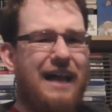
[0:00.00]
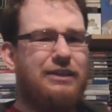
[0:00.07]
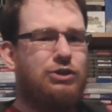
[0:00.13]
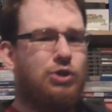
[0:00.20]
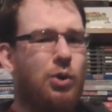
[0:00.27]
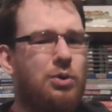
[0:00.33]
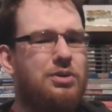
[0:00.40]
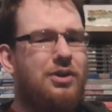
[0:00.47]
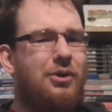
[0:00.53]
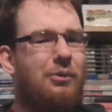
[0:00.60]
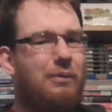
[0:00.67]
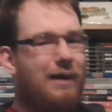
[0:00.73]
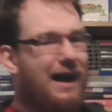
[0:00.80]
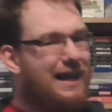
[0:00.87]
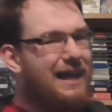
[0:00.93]
I don't know
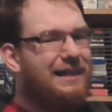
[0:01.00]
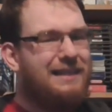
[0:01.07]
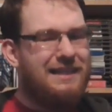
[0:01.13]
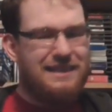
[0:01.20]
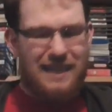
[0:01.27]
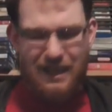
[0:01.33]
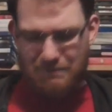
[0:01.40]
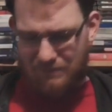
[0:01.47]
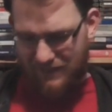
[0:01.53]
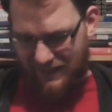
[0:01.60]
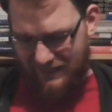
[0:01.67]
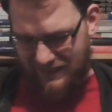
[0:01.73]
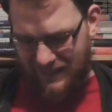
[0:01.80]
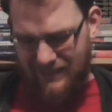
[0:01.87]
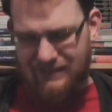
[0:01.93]
why I did that, but
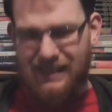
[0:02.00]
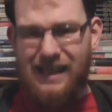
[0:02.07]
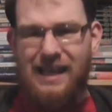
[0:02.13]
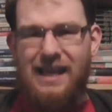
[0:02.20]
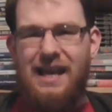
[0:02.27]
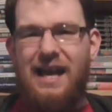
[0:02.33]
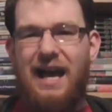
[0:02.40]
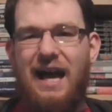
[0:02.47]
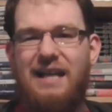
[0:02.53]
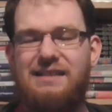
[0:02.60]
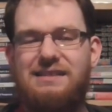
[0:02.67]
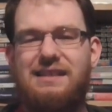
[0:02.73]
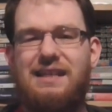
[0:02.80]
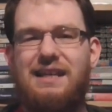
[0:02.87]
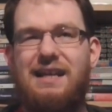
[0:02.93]
I did.
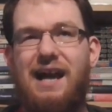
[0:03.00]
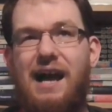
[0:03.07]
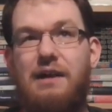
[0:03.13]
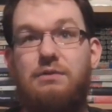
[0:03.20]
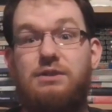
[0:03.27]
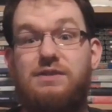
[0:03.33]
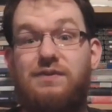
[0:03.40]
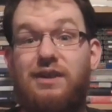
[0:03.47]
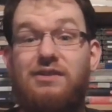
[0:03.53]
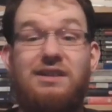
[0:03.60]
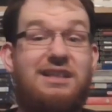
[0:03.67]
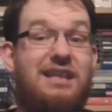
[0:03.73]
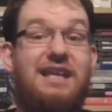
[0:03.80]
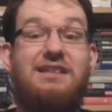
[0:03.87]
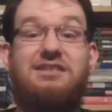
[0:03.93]
And I was
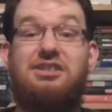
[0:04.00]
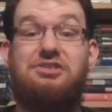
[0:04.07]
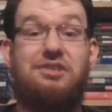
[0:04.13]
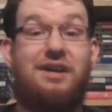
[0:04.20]
very keen